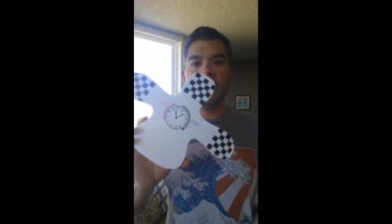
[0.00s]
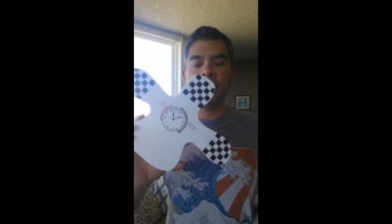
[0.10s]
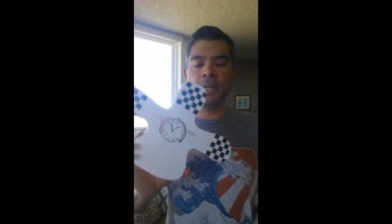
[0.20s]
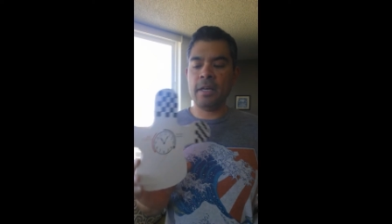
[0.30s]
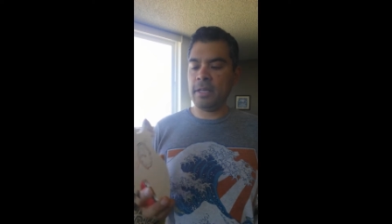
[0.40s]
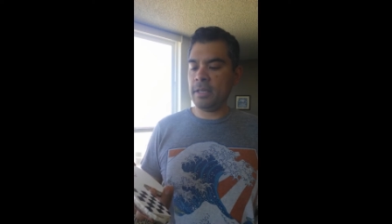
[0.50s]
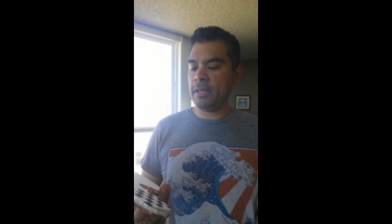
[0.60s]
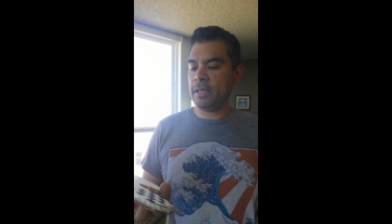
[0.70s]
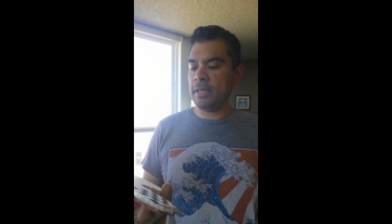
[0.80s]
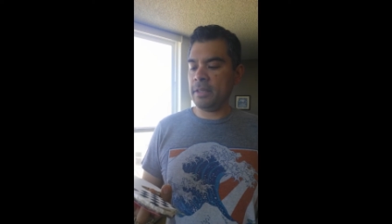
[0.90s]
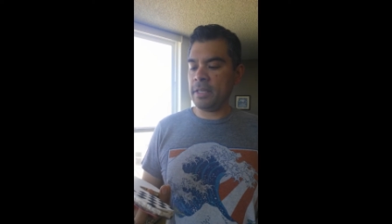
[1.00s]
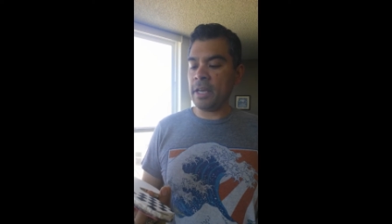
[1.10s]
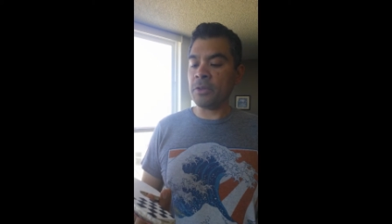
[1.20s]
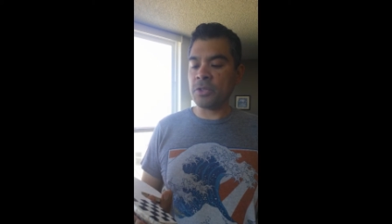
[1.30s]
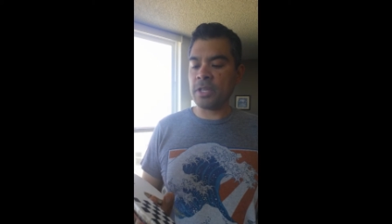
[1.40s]
on uh, uh,
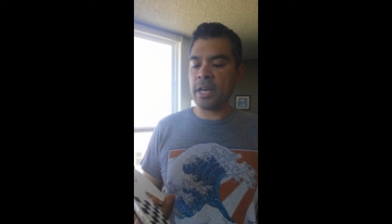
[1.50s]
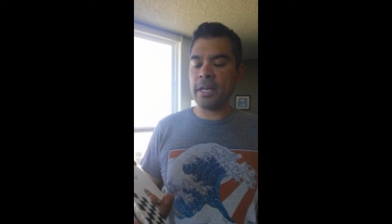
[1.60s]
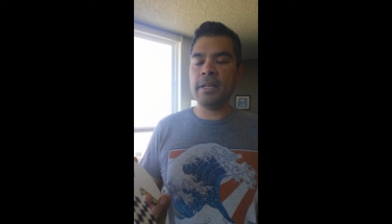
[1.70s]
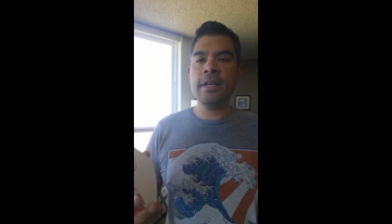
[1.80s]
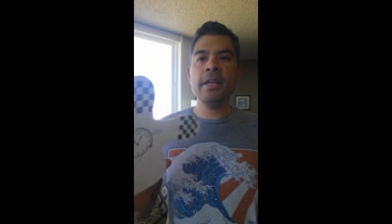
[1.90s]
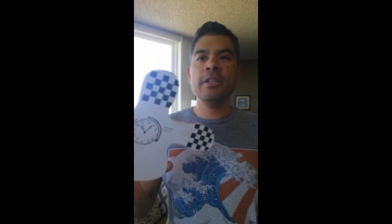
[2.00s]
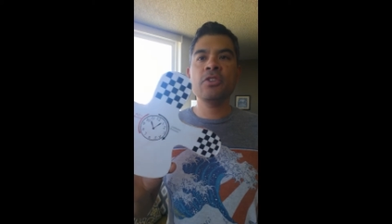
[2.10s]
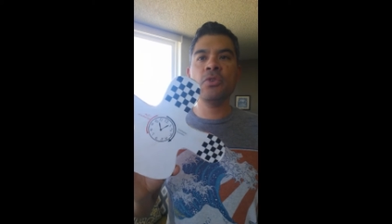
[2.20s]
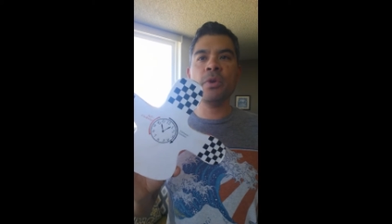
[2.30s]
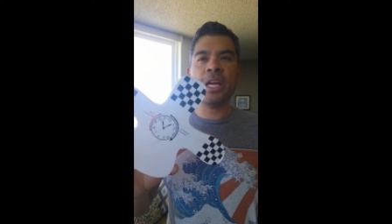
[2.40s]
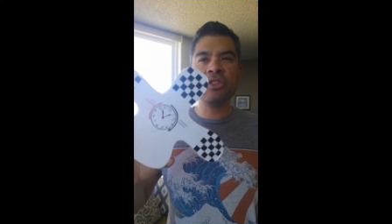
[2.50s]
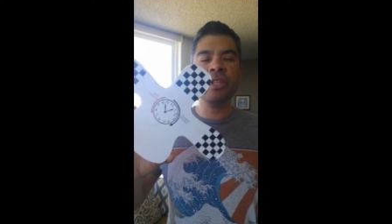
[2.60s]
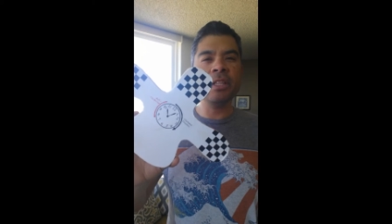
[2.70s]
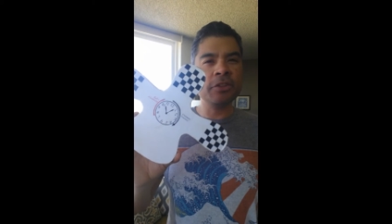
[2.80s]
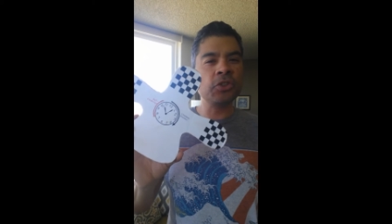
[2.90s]
the other side to
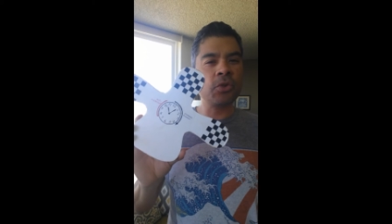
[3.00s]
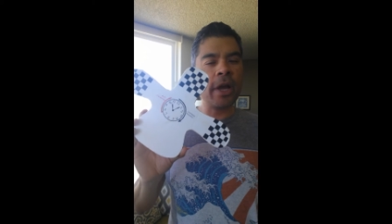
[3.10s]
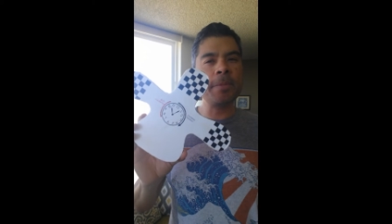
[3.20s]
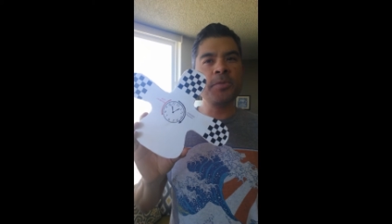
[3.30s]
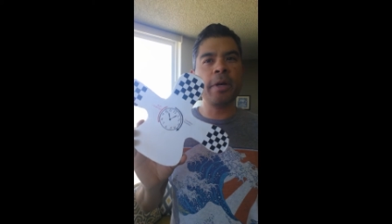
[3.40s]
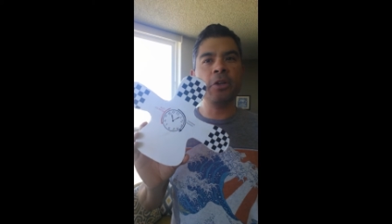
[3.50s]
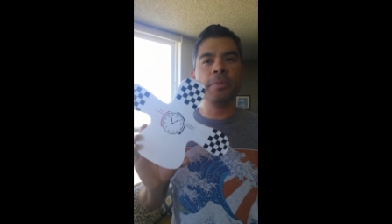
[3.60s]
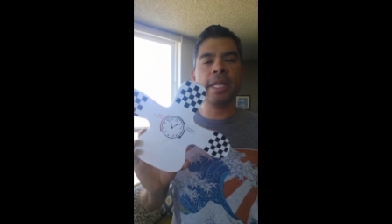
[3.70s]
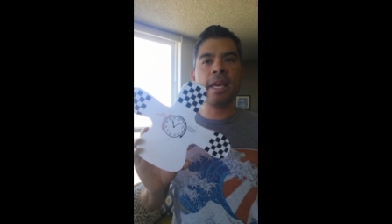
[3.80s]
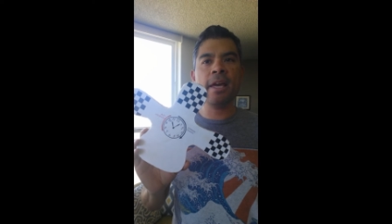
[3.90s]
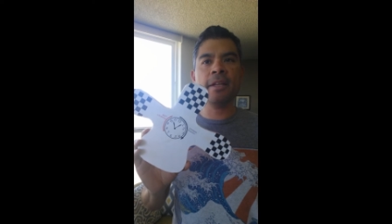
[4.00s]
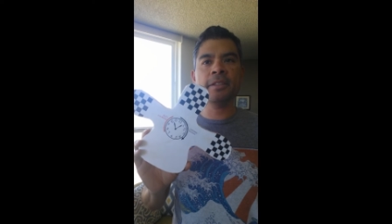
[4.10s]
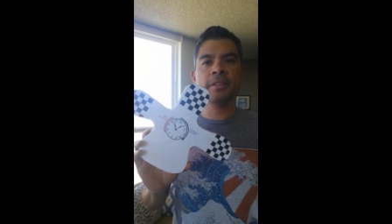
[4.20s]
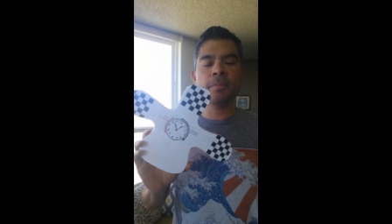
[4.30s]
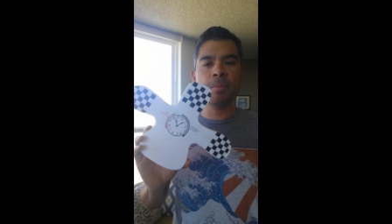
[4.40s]
actually describe spinal
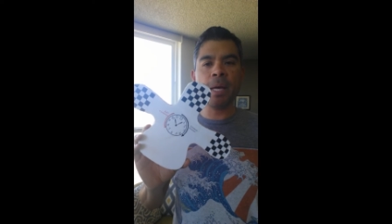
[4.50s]
mechanics.